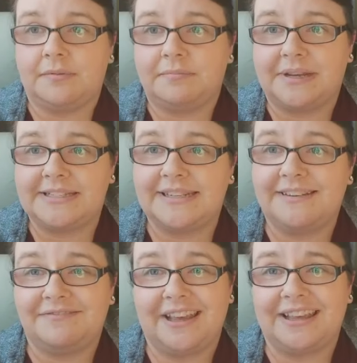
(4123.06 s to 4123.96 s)

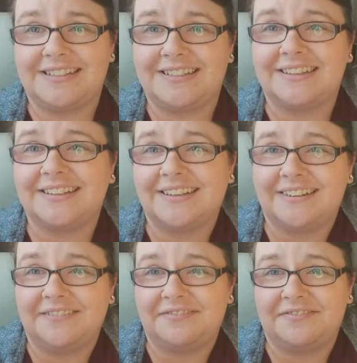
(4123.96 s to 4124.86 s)
basically vet
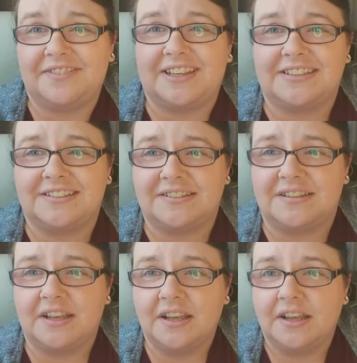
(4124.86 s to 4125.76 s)
if
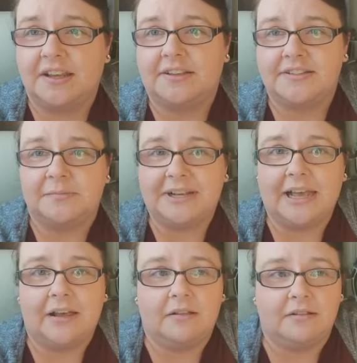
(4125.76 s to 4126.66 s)
that's Simon
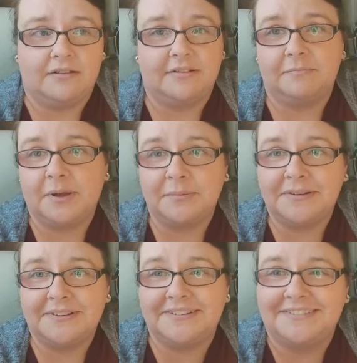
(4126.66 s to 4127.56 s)
Cowell
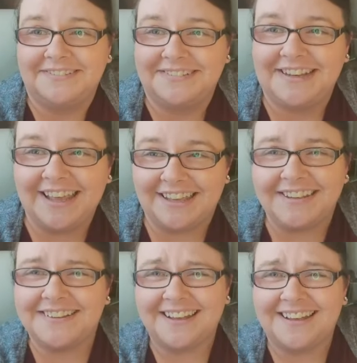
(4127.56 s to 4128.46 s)
moment. Yeah,
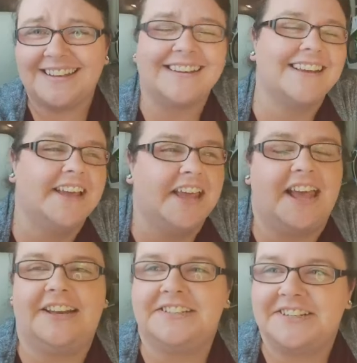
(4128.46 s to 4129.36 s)
you're hired,
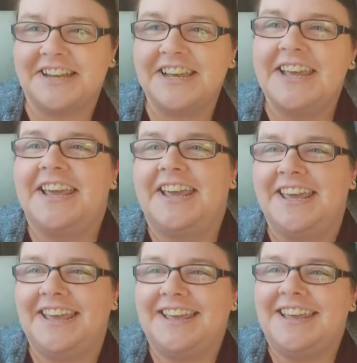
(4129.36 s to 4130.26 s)
Alan Sugar.
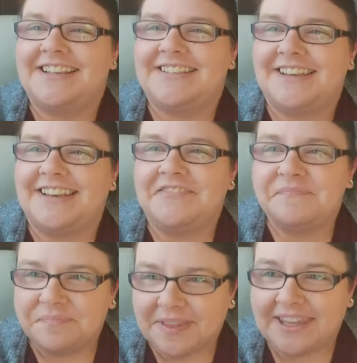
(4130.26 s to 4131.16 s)
so
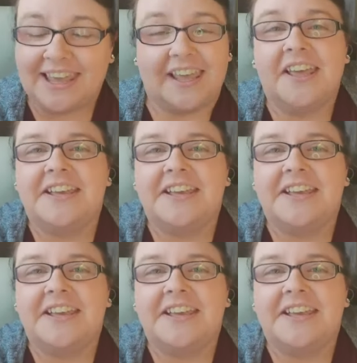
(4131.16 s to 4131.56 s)
yeah